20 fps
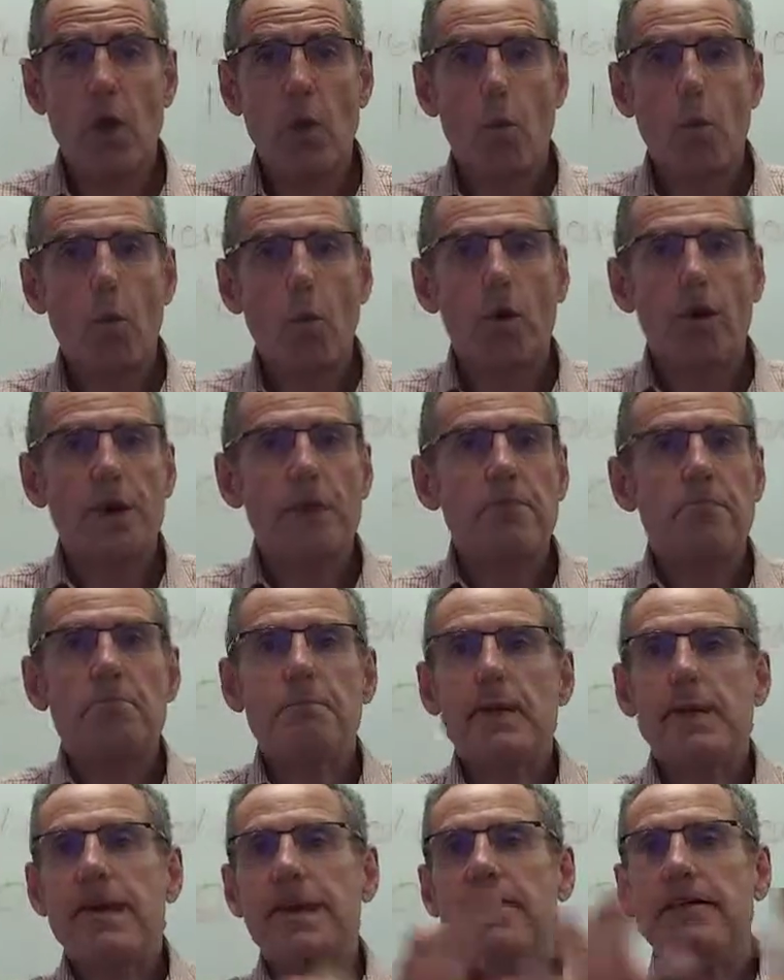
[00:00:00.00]
what it
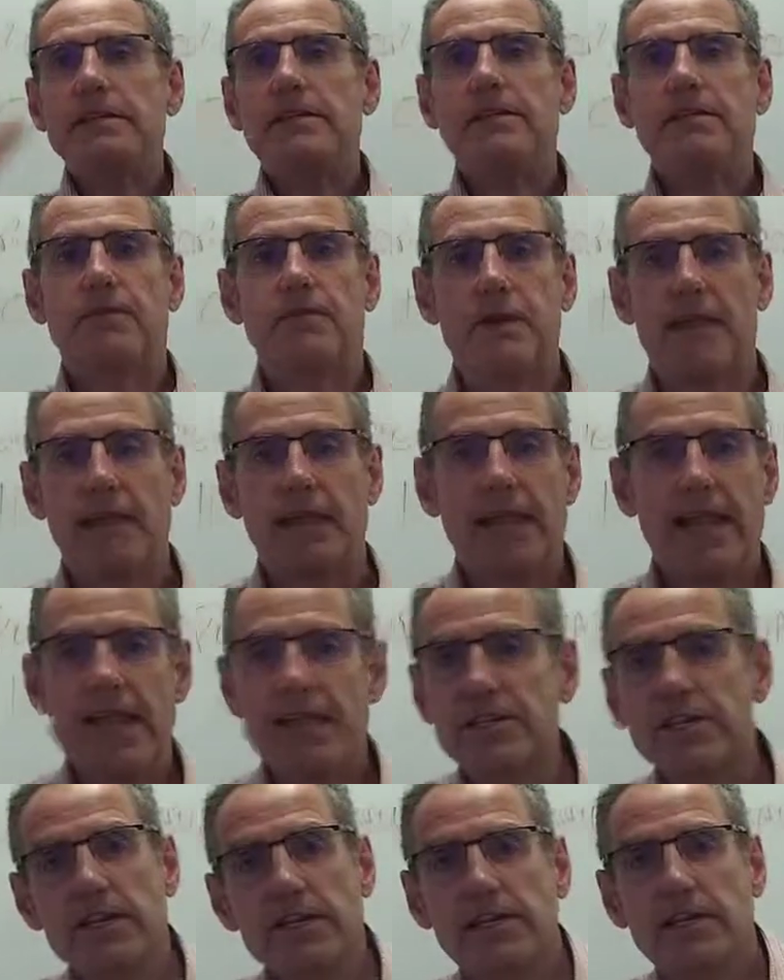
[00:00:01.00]
means from a
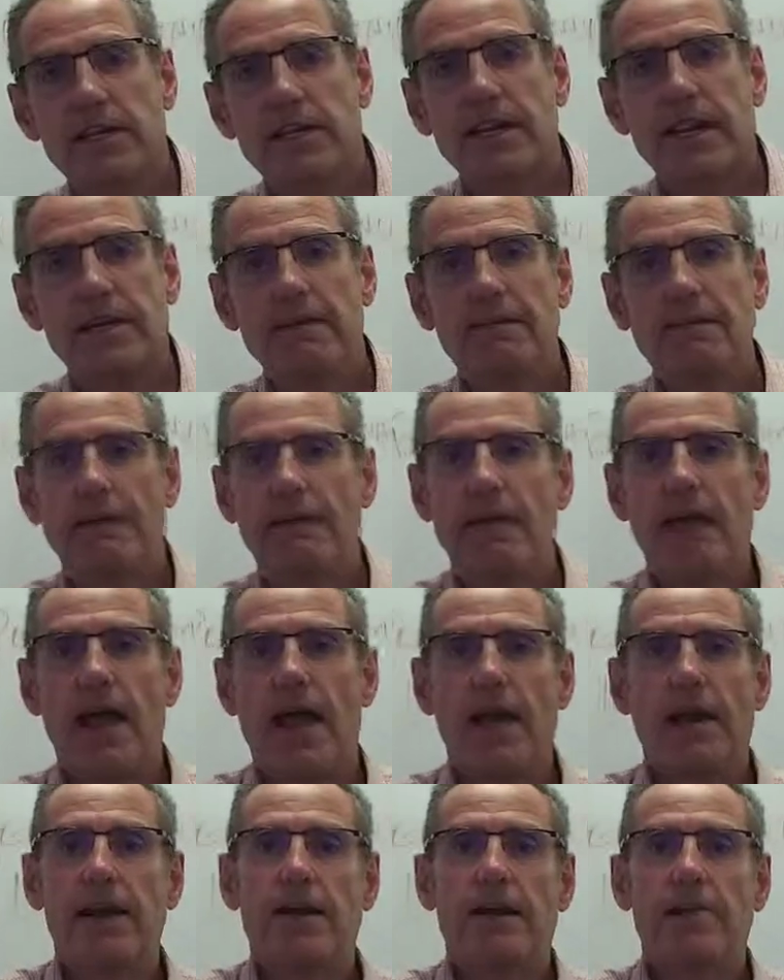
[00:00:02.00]
legislative and
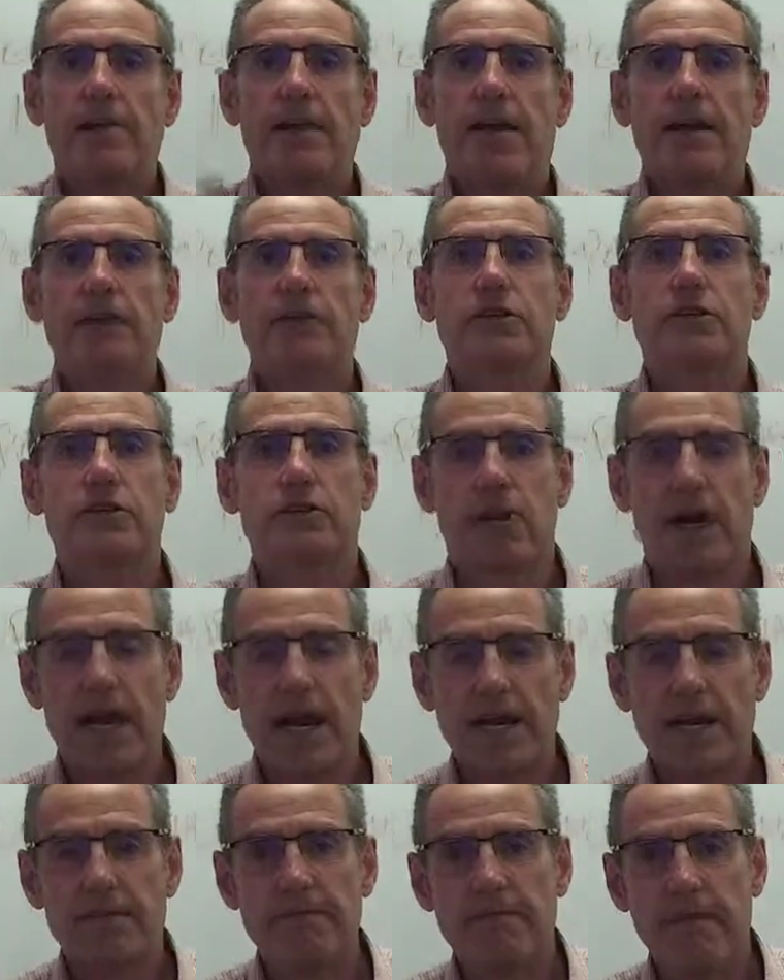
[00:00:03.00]
an
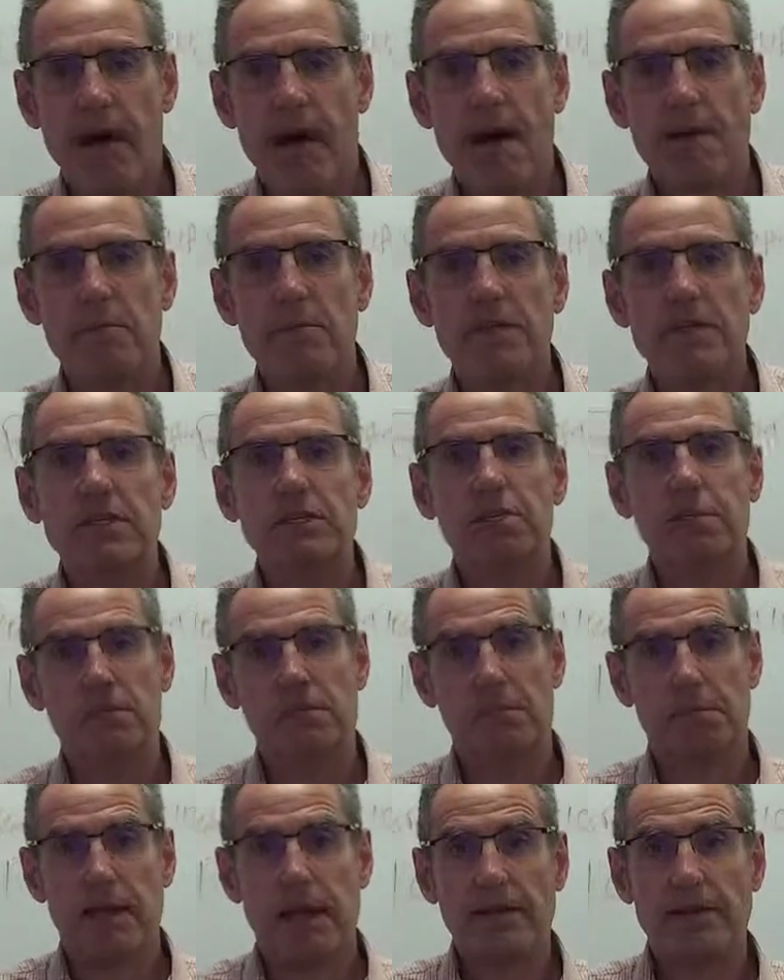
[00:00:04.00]
Australian environment's
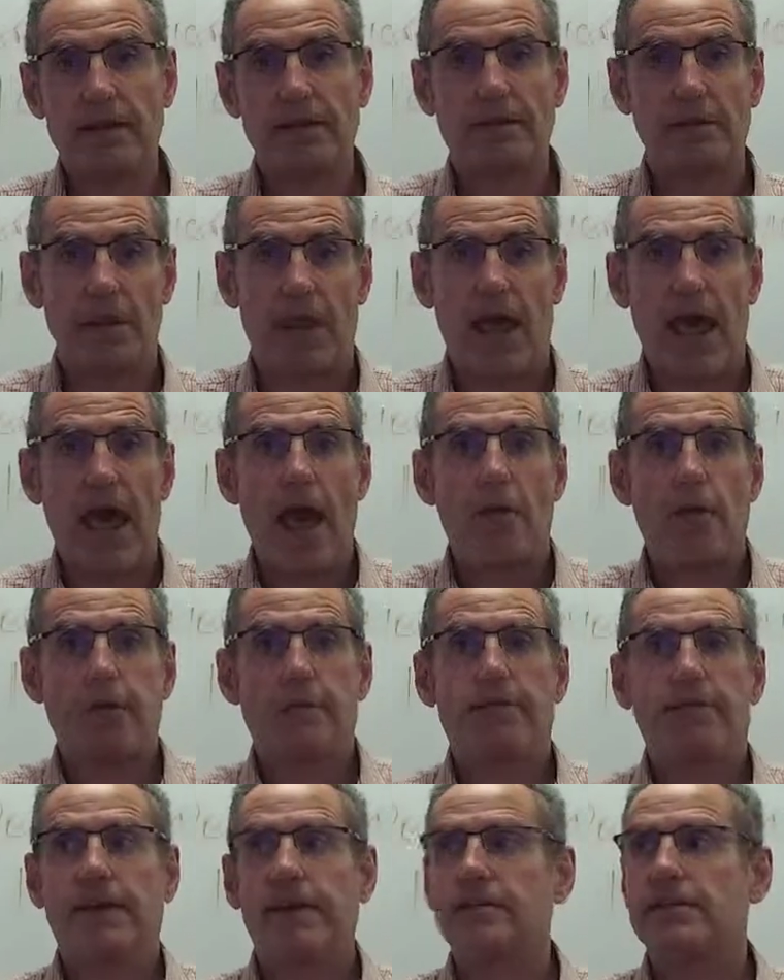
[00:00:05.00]
perspective, you know, how it
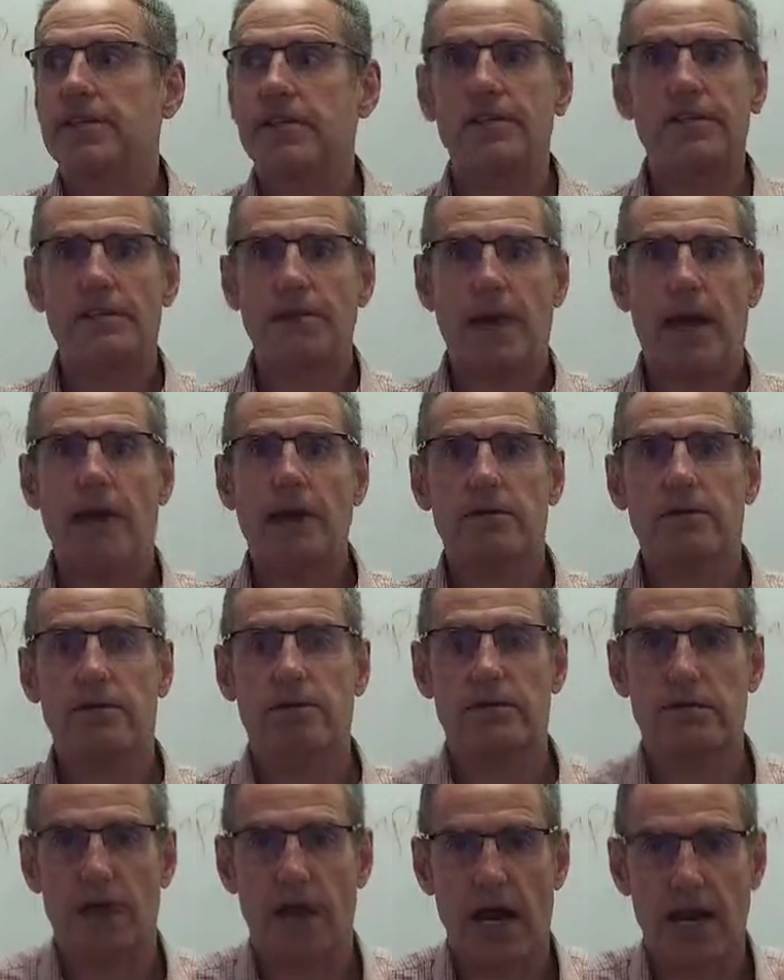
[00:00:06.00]
fits into our
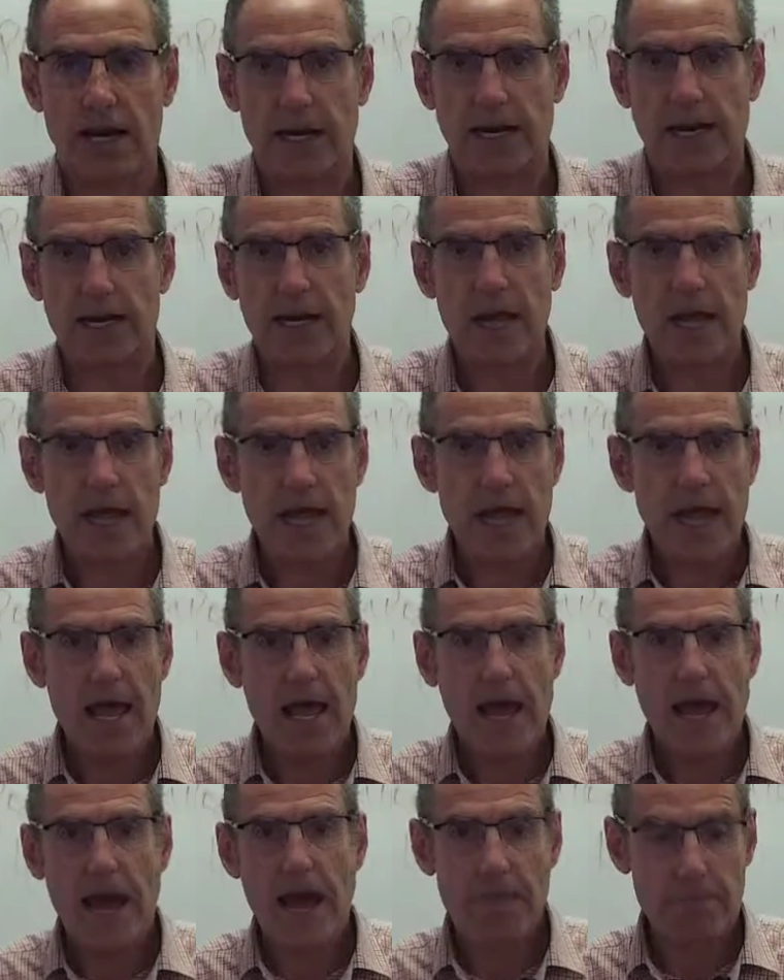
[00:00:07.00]
society,
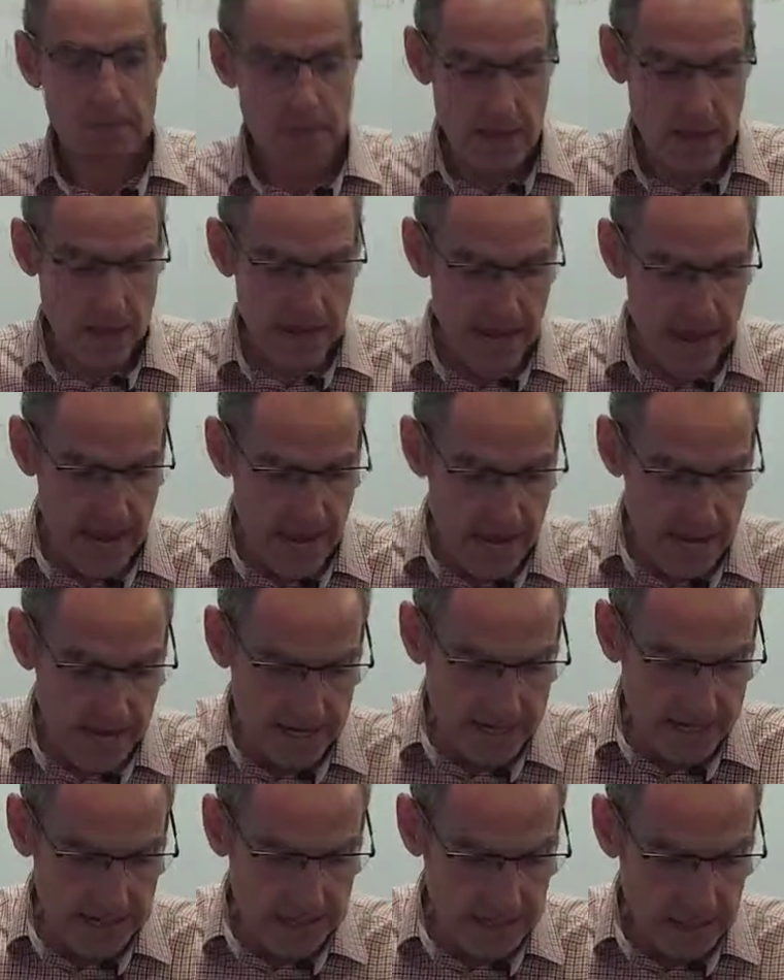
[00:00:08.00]

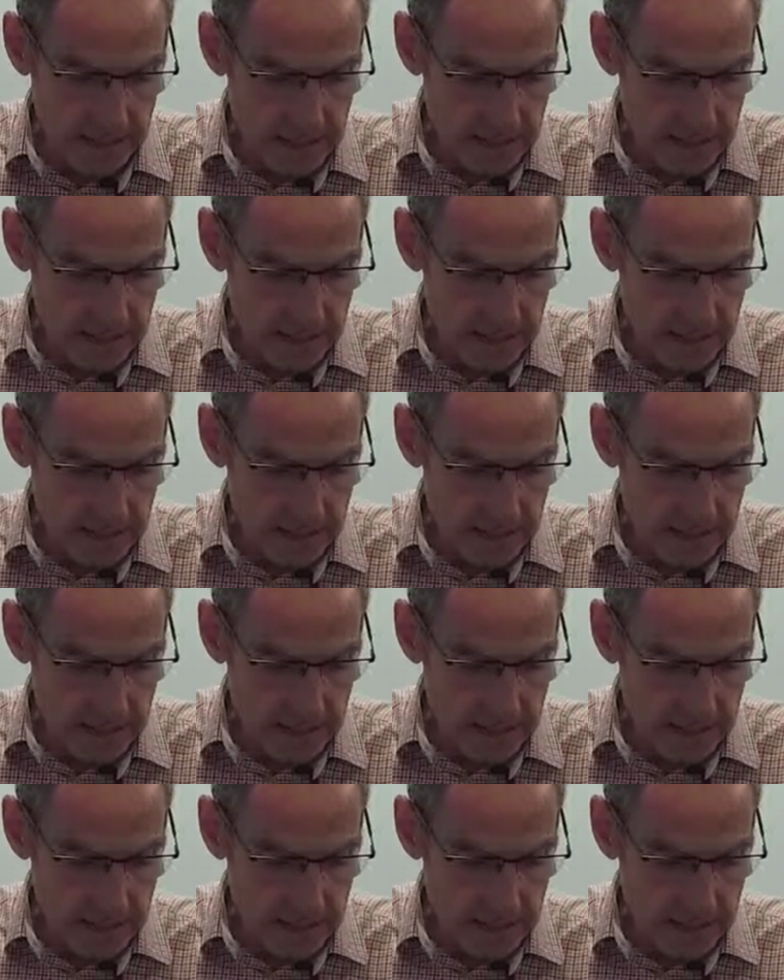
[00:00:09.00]
and